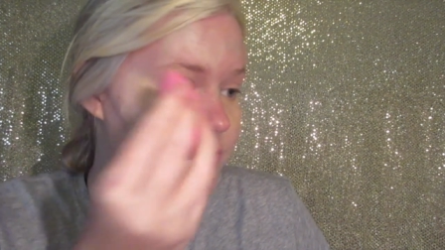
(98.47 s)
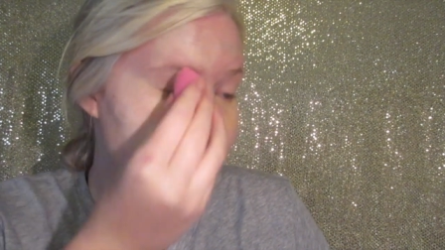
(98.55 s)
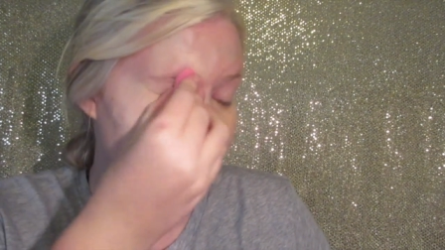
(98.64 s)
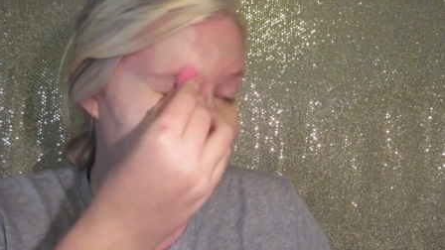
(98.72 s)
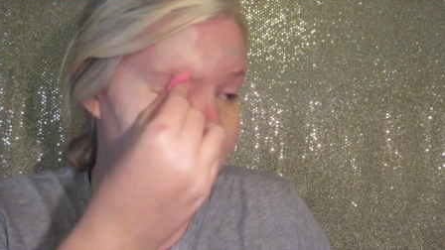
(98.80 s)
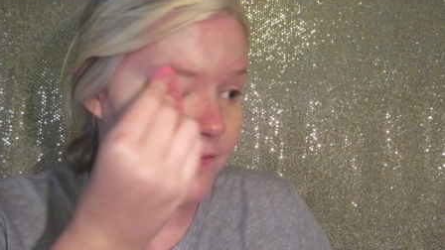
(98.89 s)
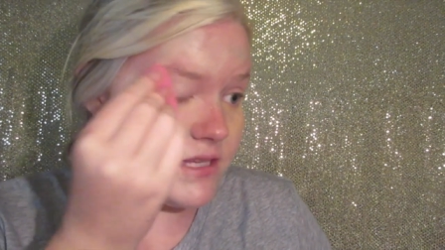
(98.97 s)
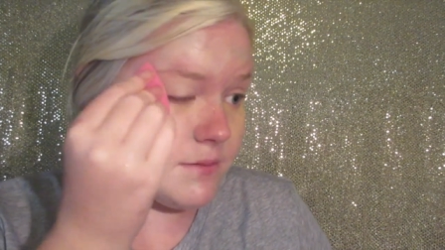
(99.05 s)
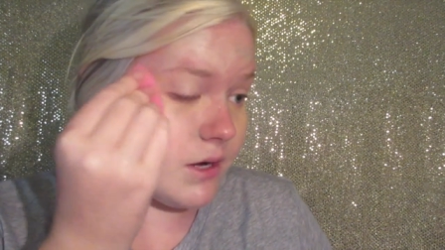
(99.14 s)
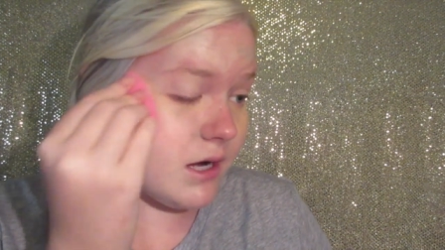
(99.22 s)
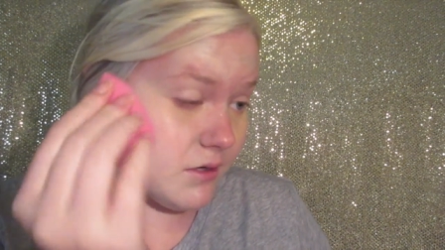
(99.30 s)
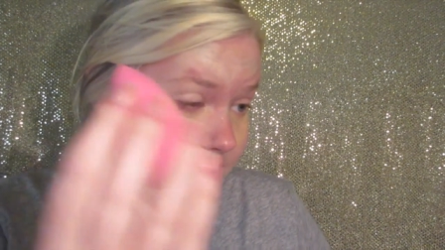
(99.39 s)
It was like 50
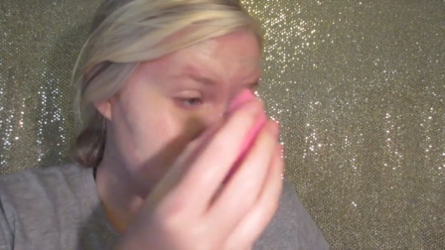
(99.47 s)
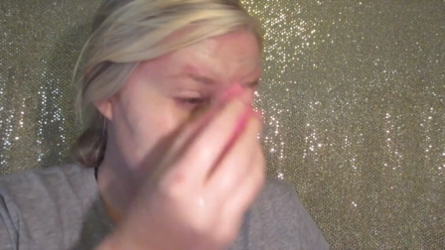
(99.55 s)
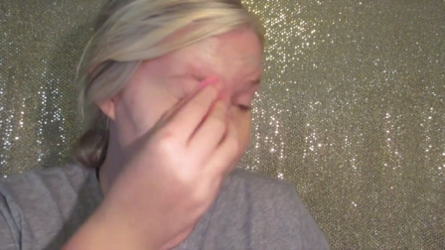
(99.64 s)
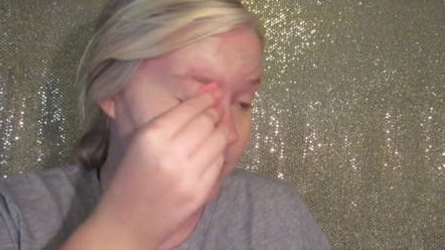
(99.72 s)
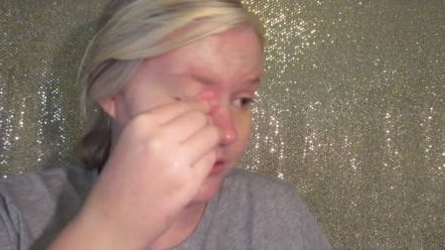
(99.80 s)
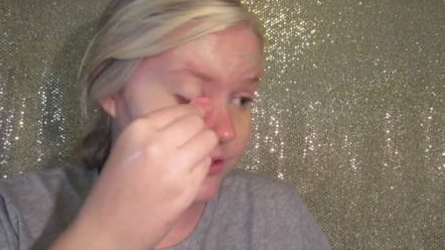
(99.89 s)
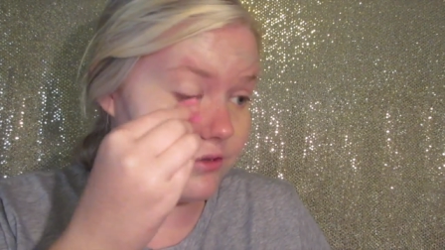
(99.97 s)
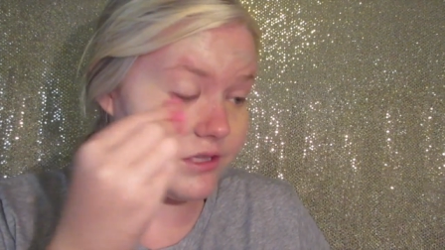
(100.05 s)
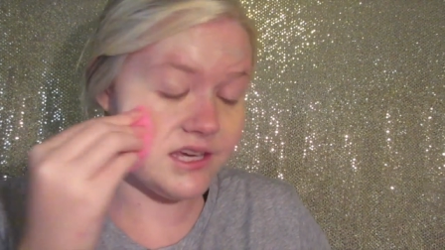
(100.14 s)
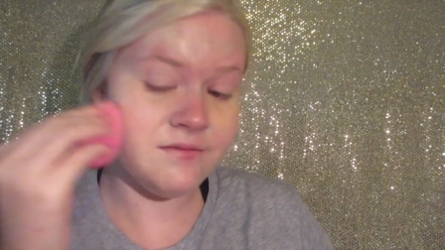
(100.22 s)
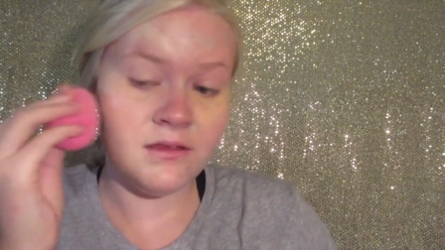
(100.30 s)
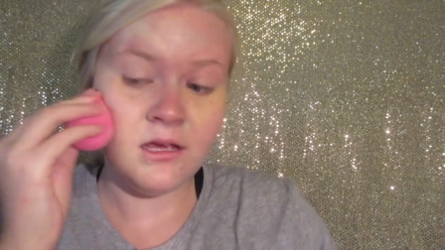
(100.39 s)
bucks, but
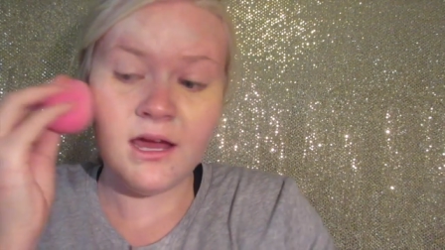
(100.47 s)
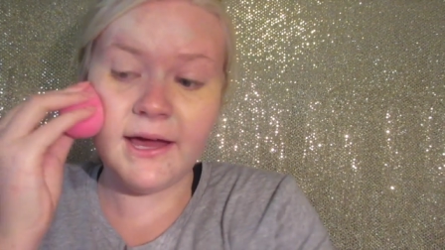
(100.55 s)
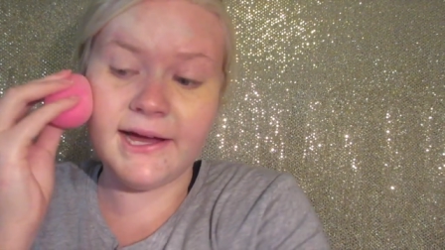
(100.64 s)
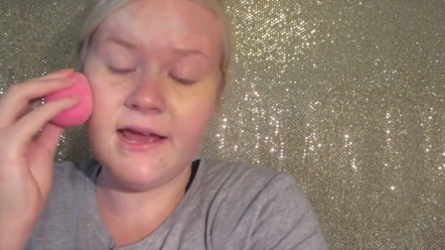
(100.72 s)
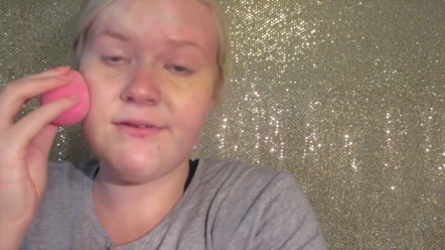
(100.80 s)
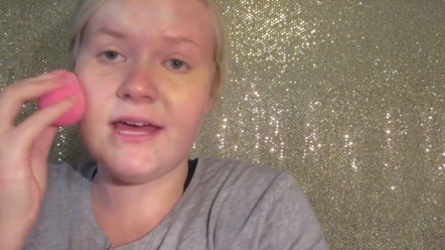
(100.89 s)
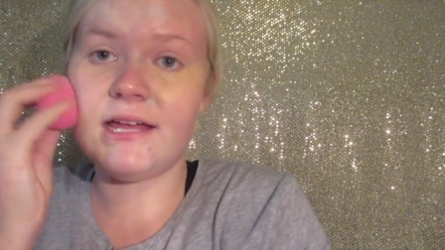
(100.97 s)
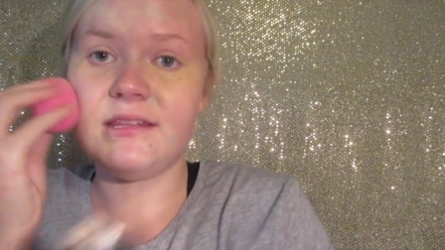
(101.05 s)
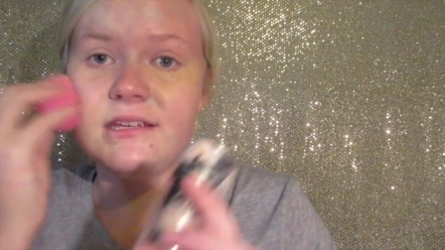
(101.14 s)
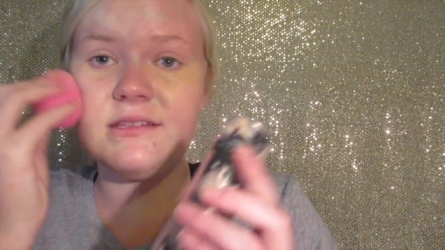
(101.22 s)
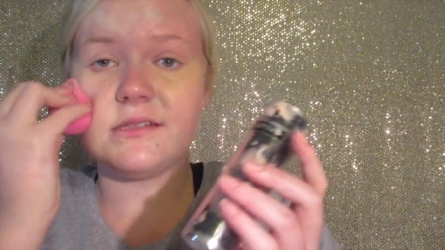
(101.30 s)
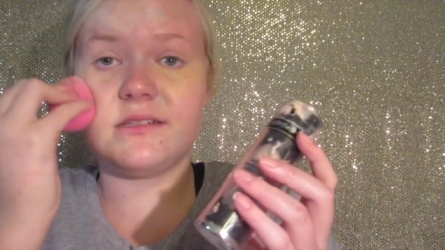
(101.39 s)
literally I have had
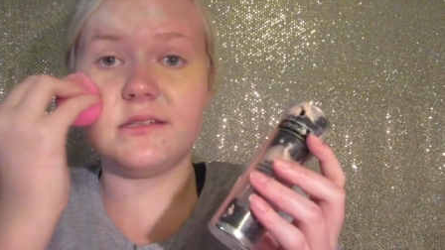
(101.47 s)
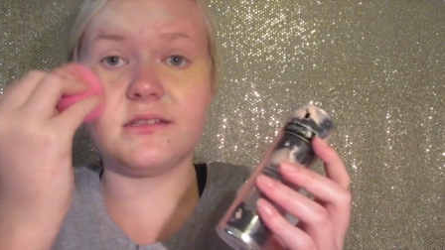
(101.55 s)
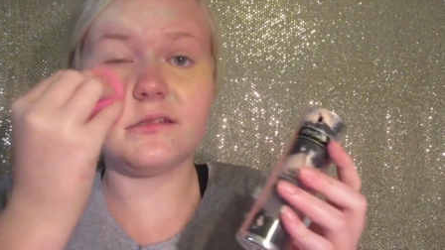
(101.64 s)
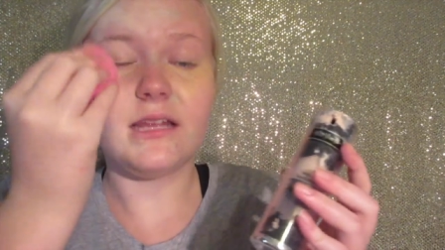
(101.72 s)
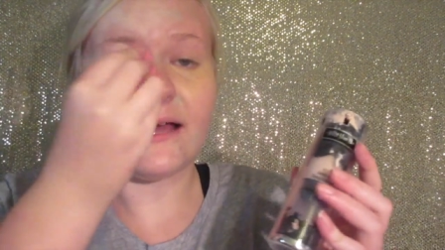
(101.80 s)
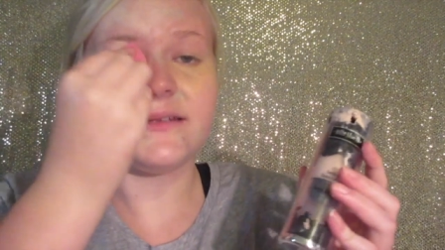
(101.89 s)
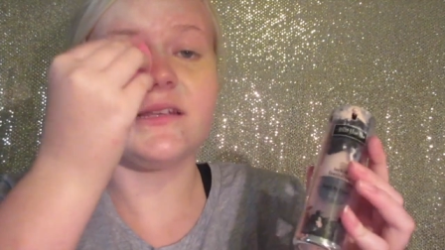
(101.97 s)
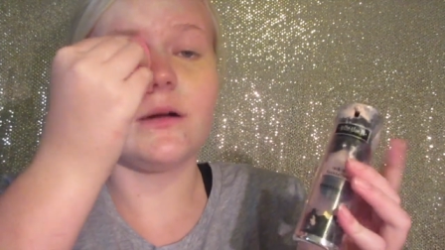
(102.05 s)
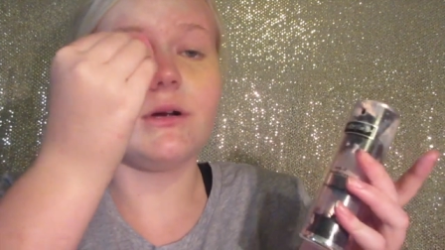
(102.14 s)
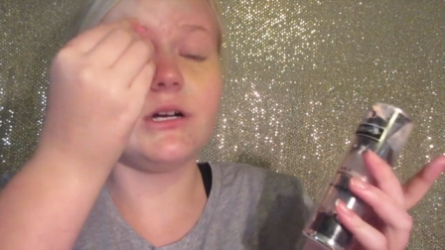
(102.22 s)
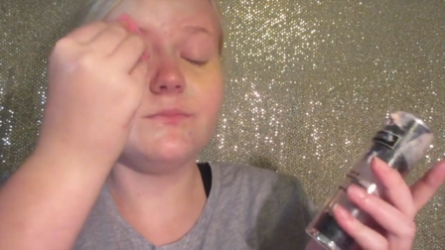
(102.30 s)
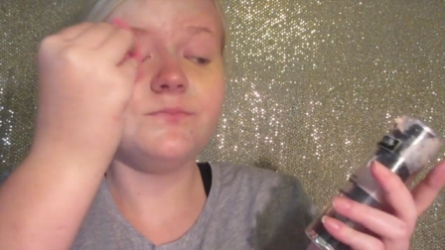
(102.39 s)
this since last
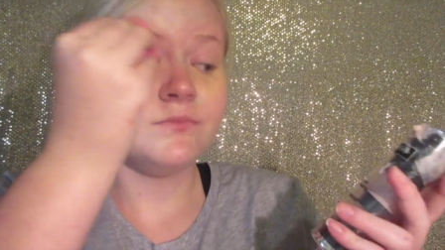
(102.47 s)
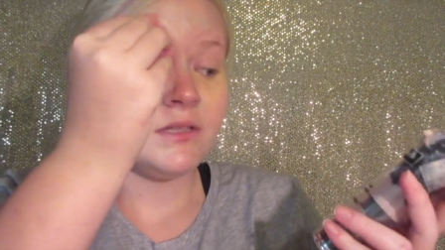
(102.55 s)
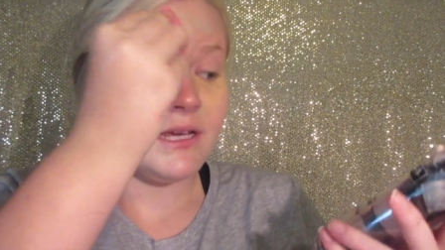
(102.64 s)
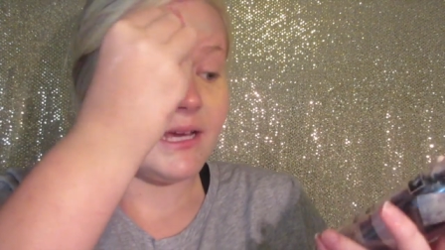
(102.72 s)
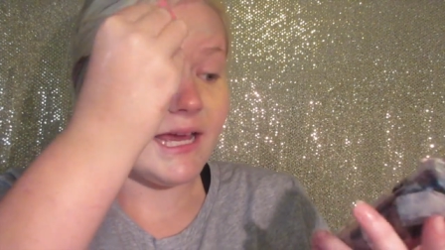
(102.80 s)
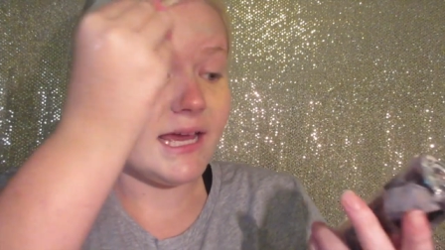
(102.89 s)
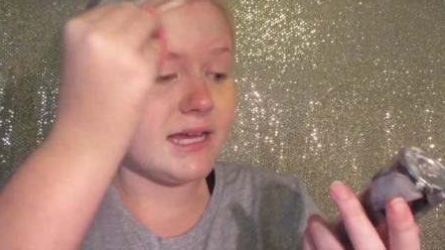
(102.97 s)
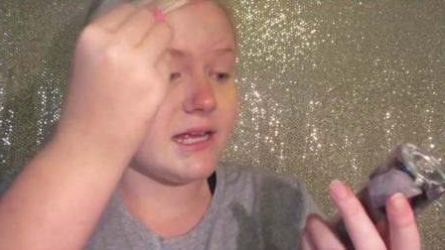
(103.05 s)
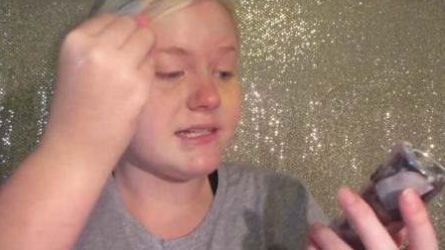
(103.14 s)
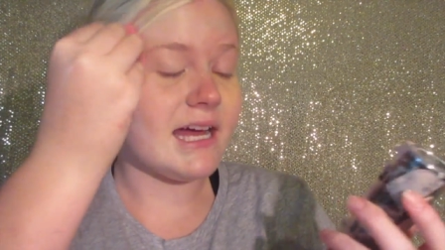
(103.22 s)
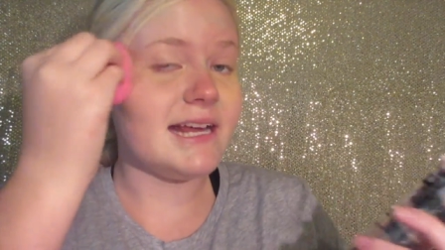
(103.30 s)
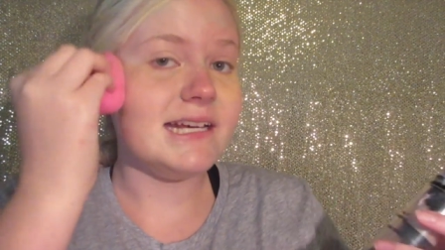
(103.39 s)
summer
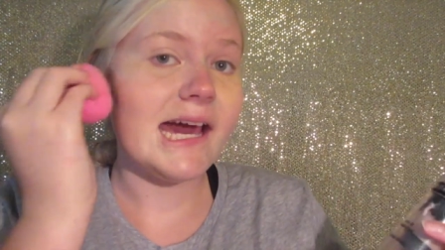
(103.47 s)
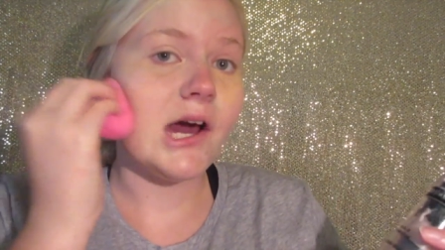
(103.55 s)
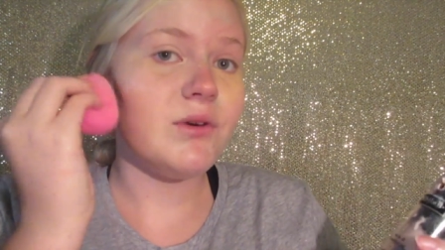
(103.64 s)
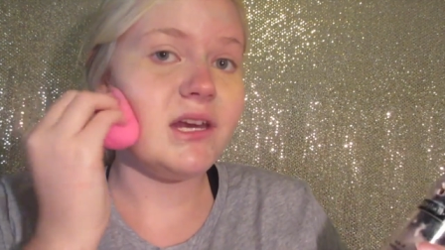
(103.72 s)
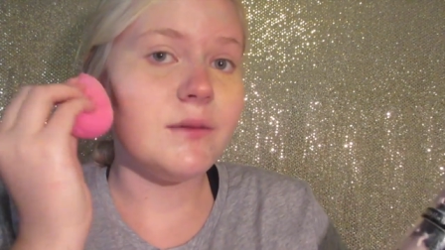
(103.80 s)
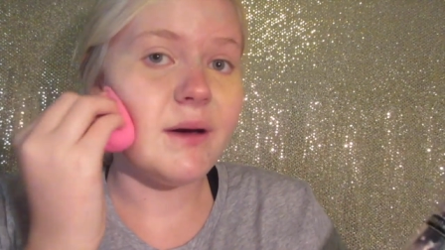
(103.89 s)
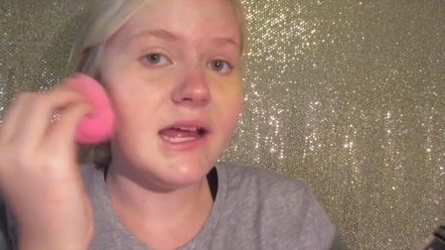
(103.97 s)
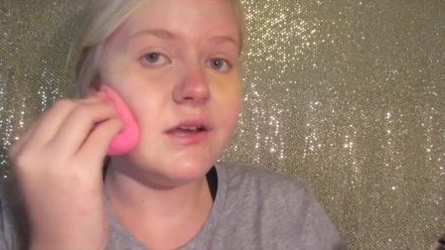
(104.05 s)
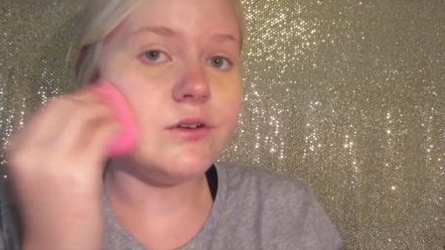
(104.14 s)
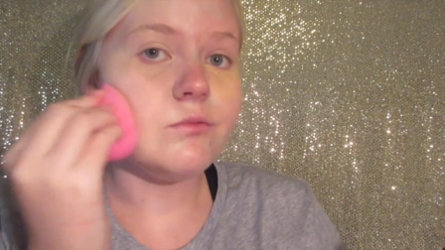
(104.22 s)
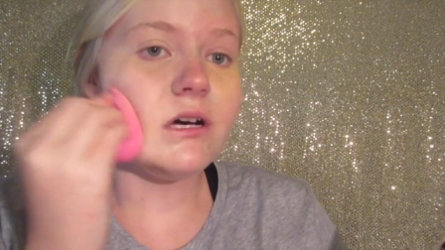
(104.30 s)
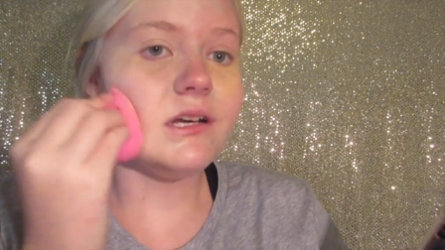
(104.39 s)
and I now need to buy a
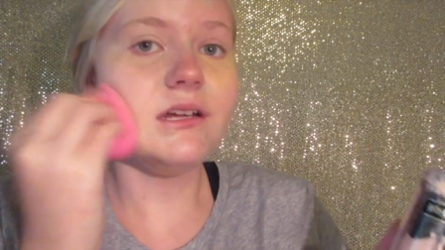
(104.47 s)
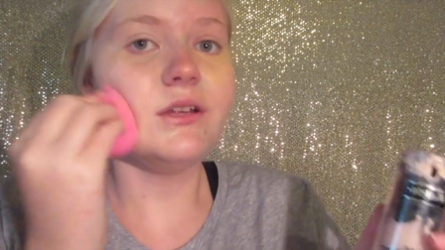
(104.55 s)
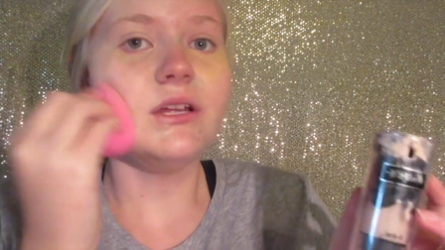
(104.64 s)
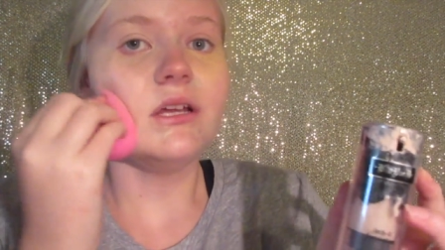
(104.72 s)
new one.